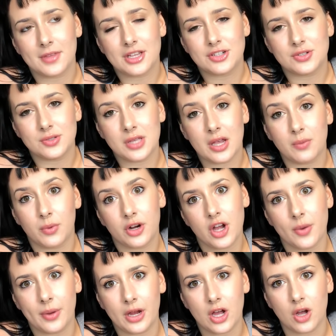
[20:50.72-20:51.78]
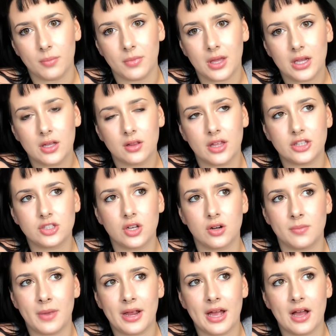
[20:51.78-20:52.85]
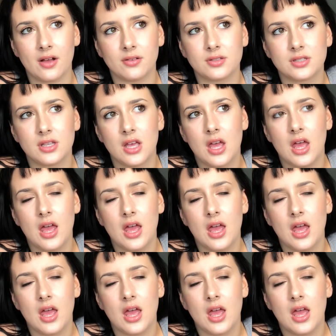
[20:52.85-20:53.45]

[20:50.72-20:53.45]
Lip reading: she was like, we're going home, like, let's go to my house.